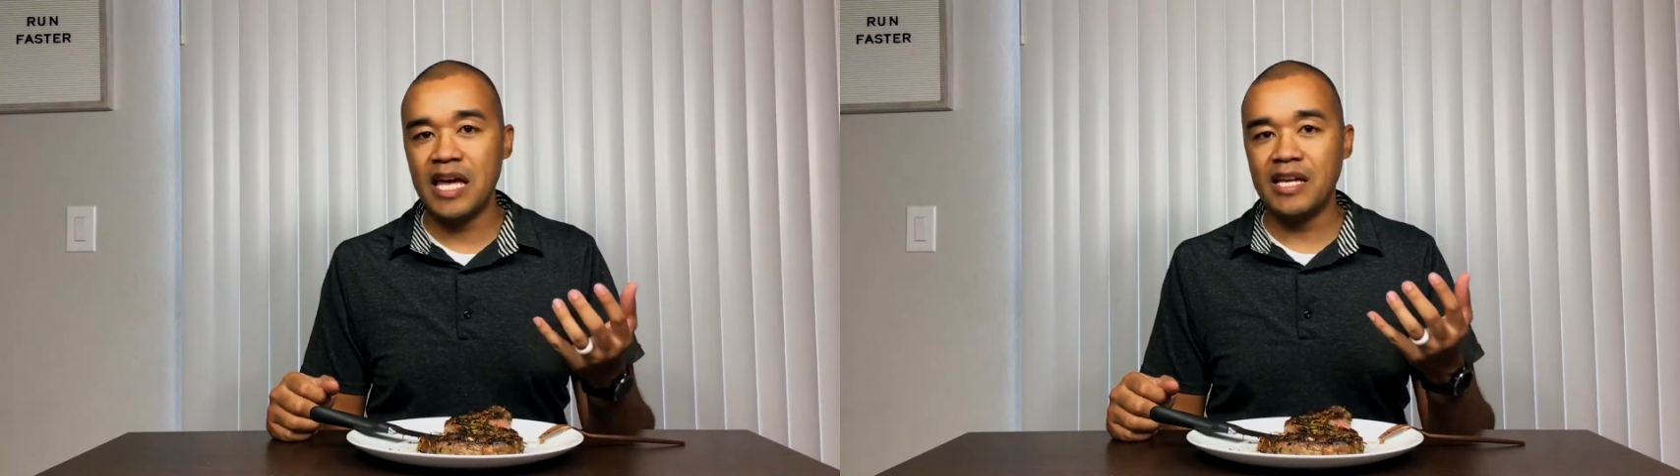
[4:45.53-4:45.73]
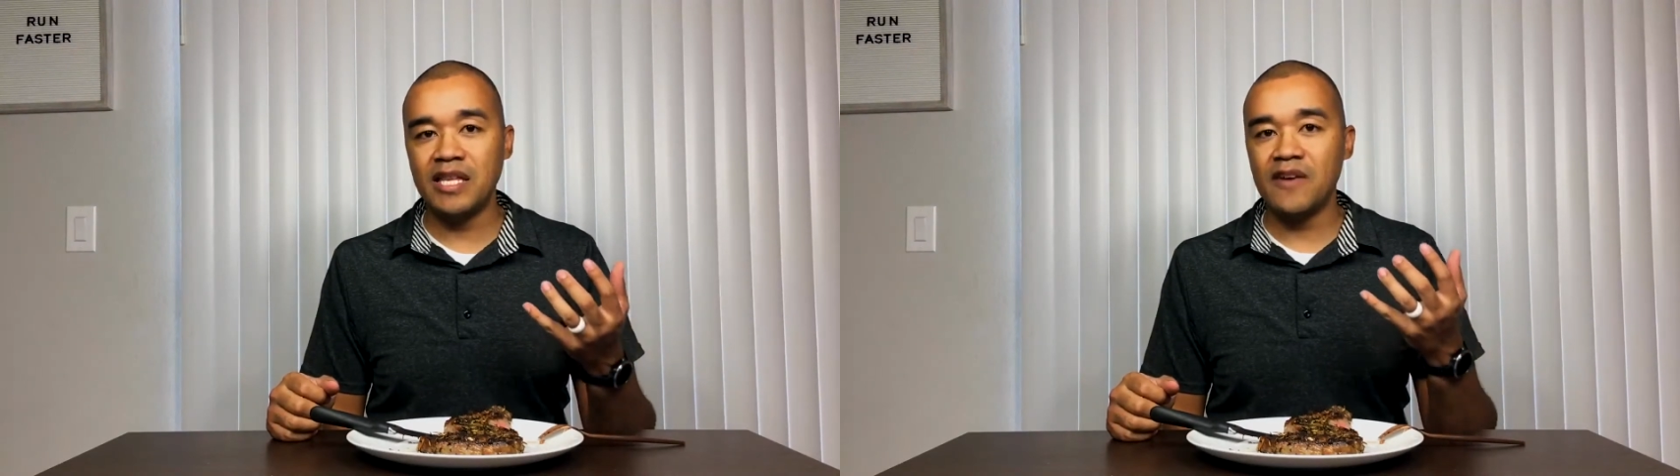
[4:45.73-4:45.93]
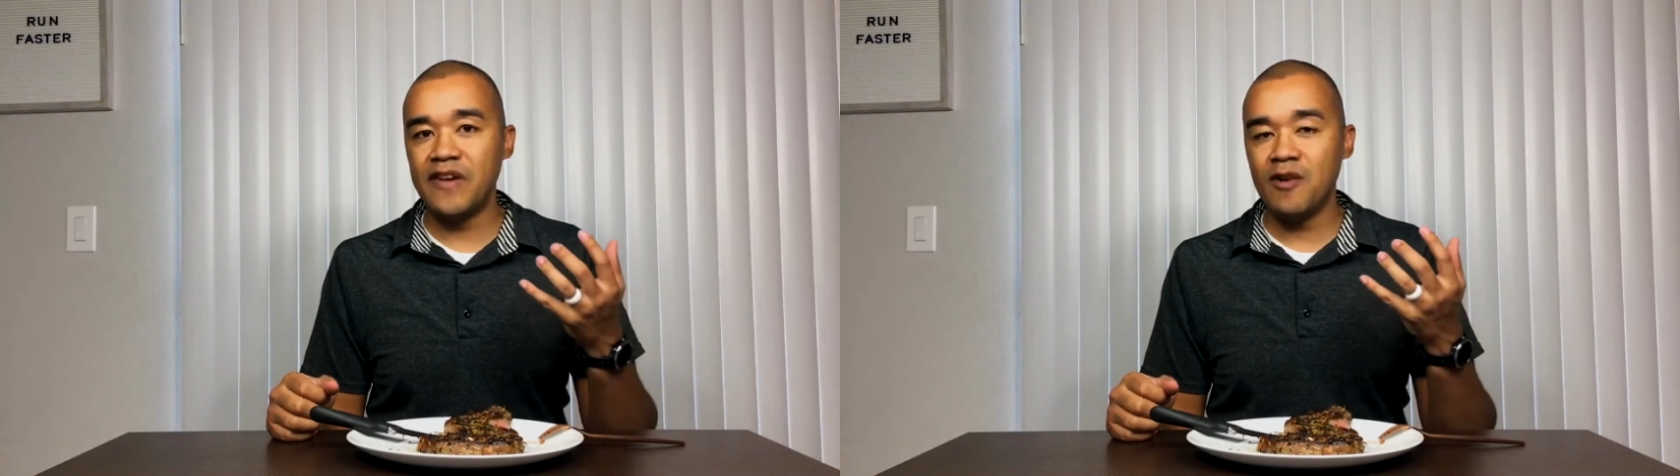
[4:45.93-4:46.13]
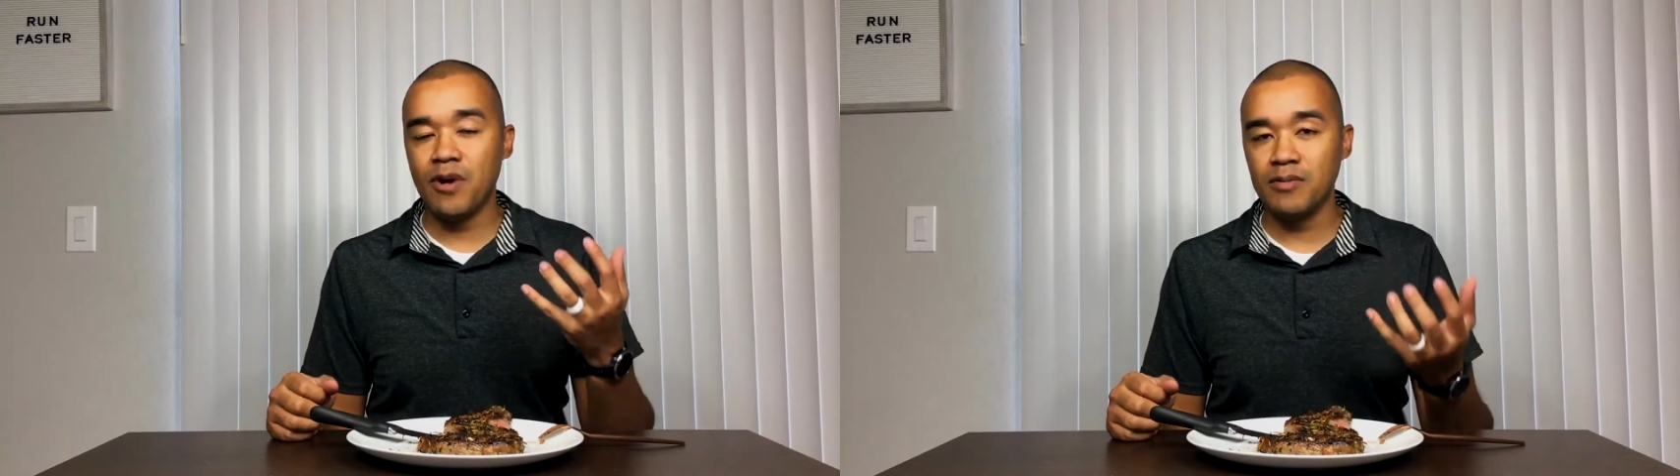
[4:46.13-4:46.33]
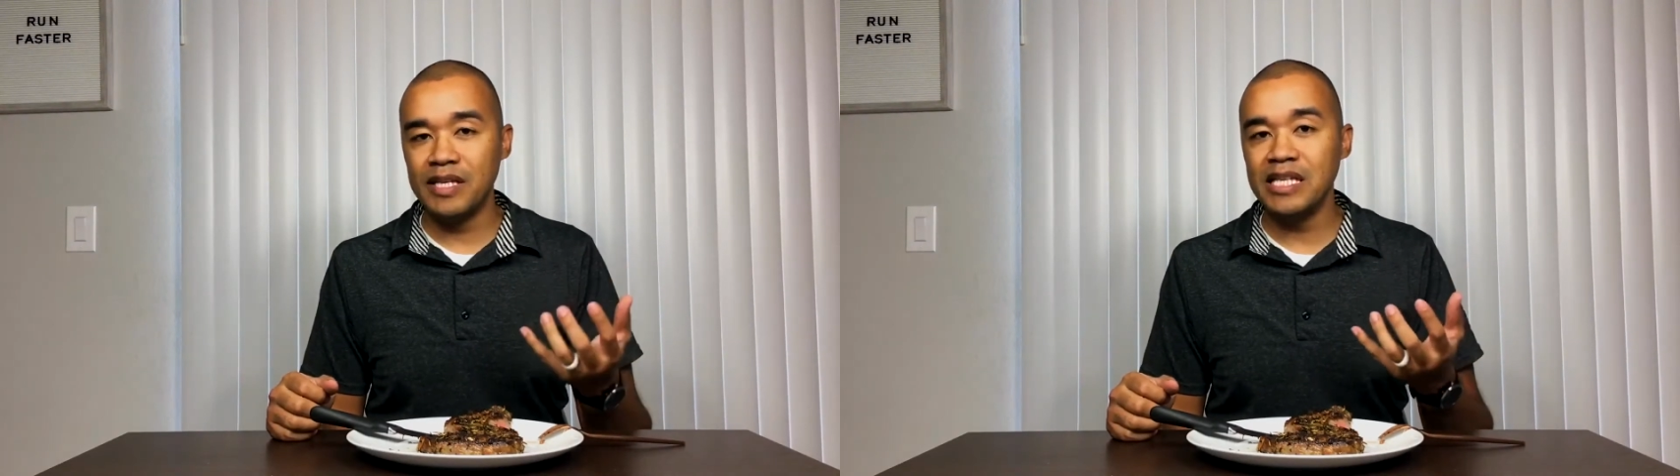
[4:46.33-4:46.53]
and that fat
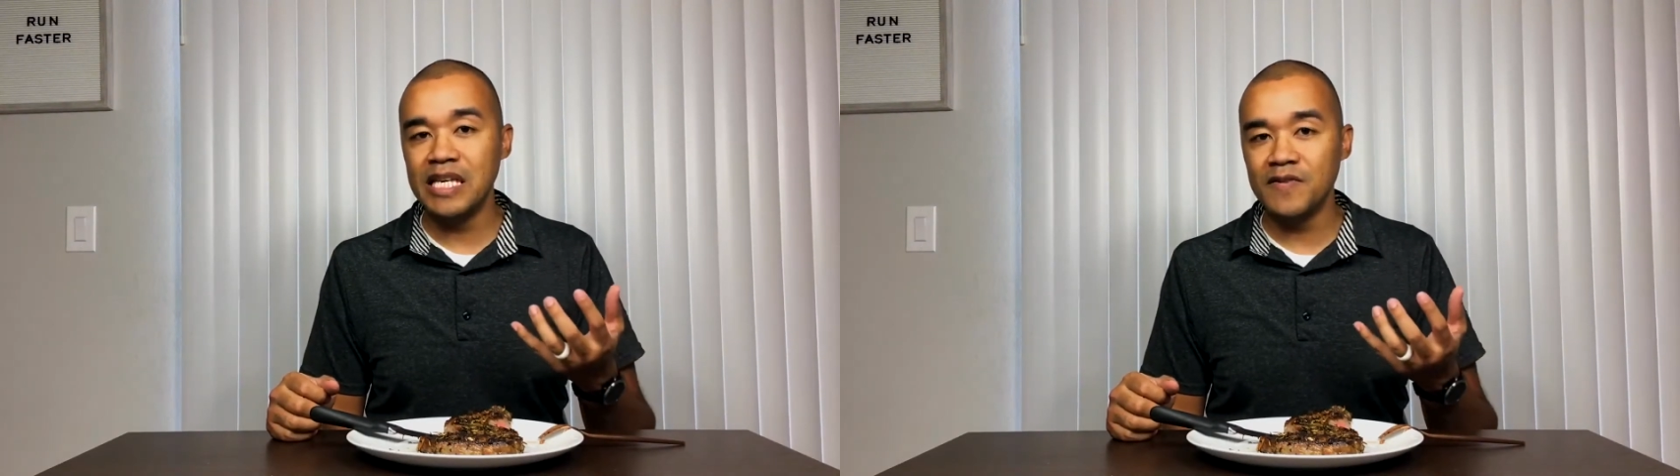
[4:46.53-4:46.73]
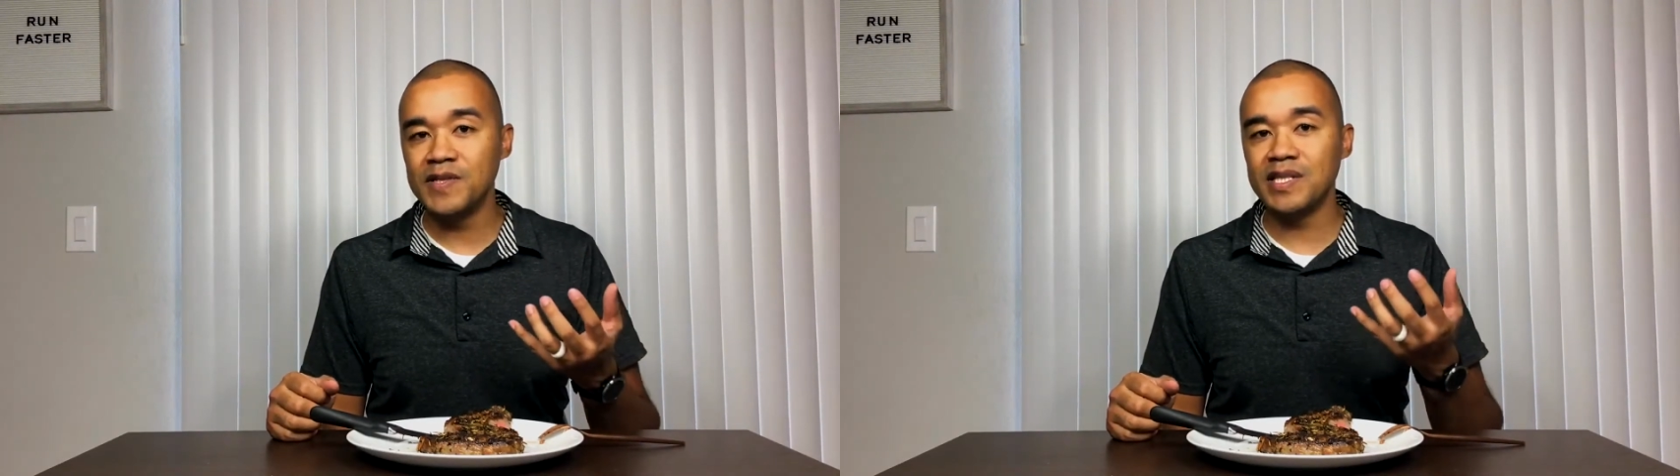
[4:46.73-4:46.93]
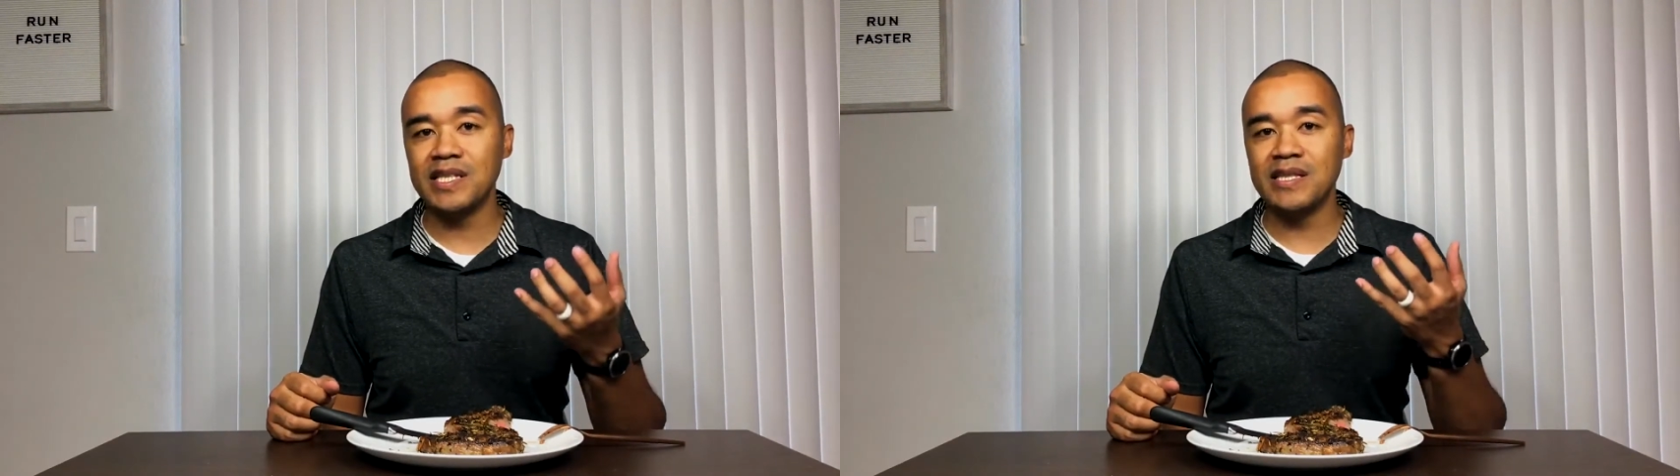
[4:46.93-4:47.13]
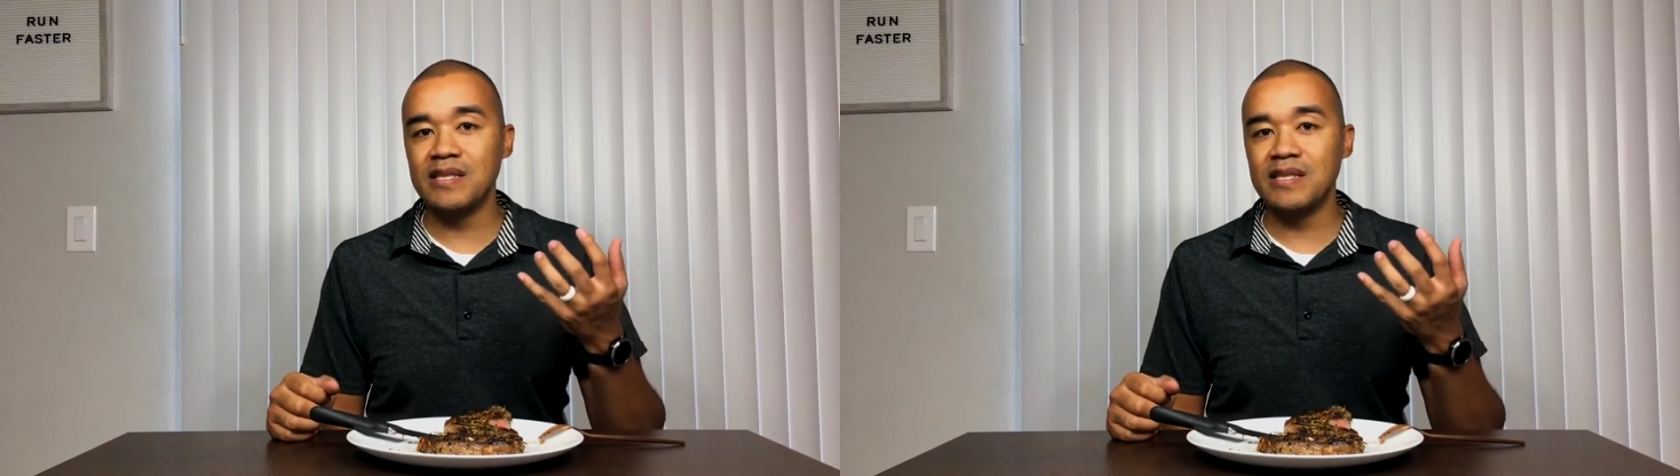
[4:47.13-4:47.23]
marbling gives